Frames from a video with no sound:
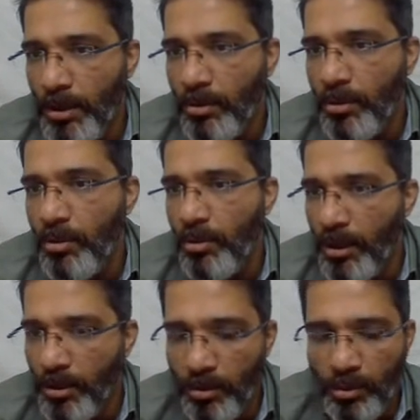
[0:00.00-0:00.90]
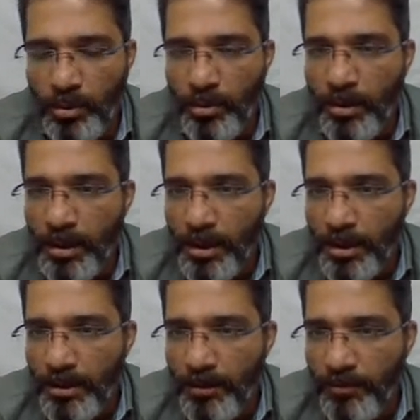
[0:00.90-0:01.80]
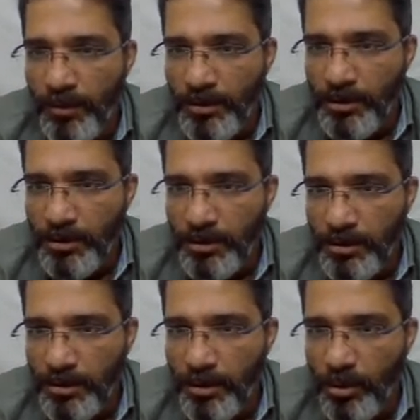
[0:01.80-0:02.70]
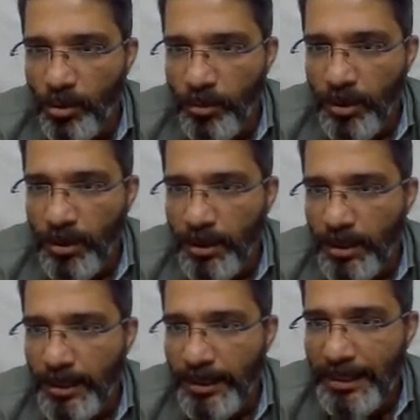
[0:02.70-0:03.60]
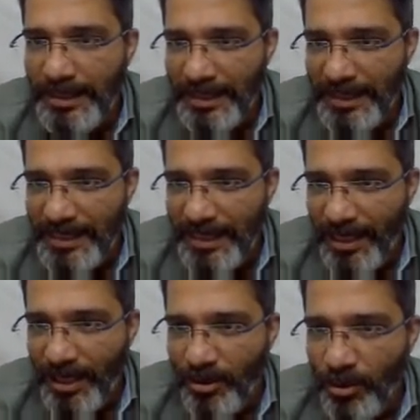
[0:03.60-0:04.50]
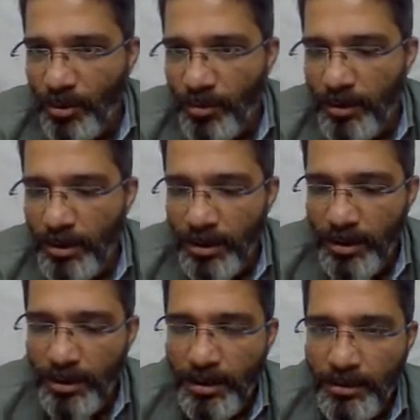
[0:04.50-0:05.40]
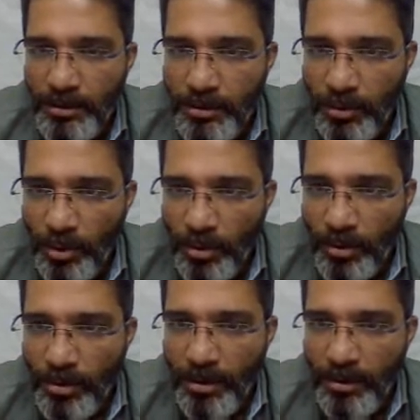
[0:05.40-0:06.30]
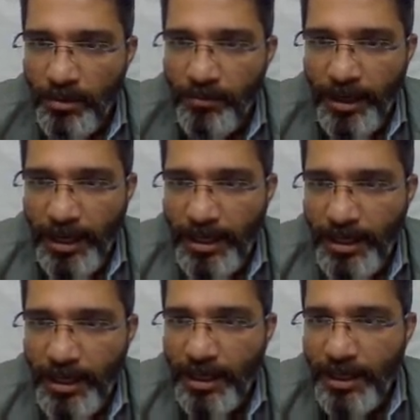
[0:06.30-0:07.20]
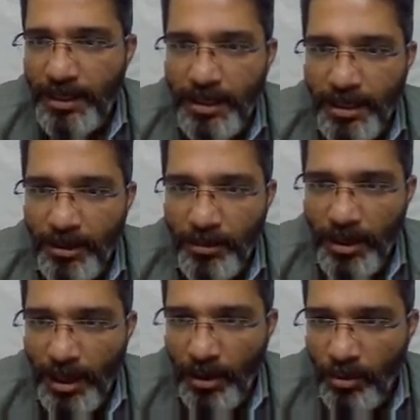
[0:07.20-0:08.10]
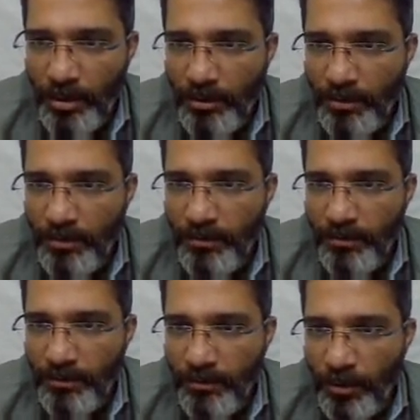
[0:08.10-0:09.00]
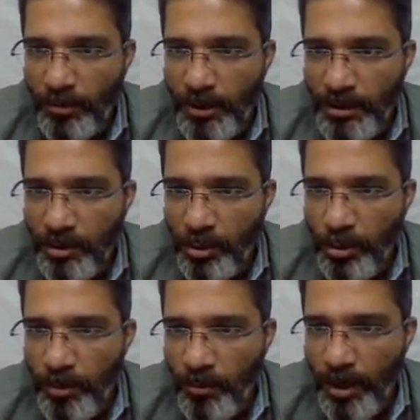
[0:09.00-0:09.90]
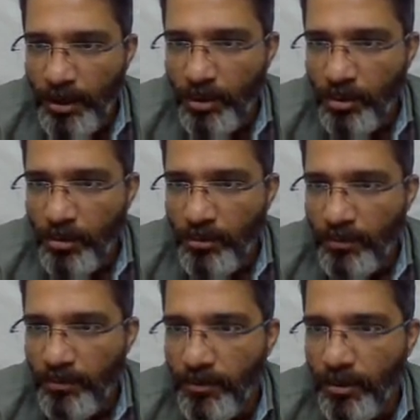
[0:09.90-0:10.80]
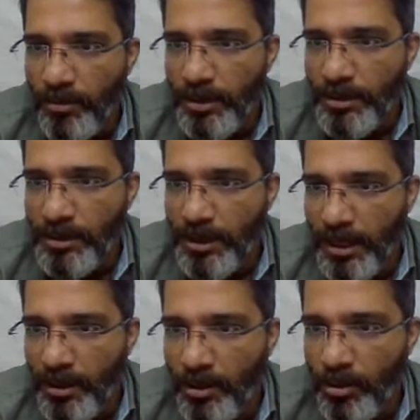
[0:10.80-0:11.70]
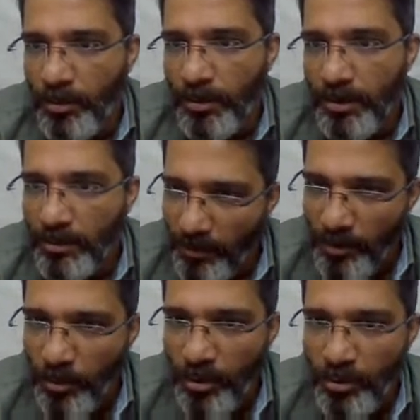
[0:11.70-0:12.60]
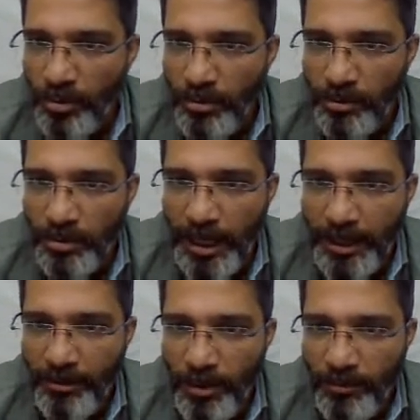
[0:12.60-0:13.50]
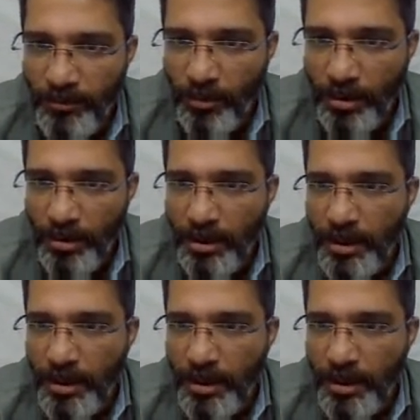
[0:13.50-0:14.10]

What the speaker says: into 2 into 2, the first group. This is the second group. So when I take the number out from this group 1 2, from the second group one more 2, so that will be 4,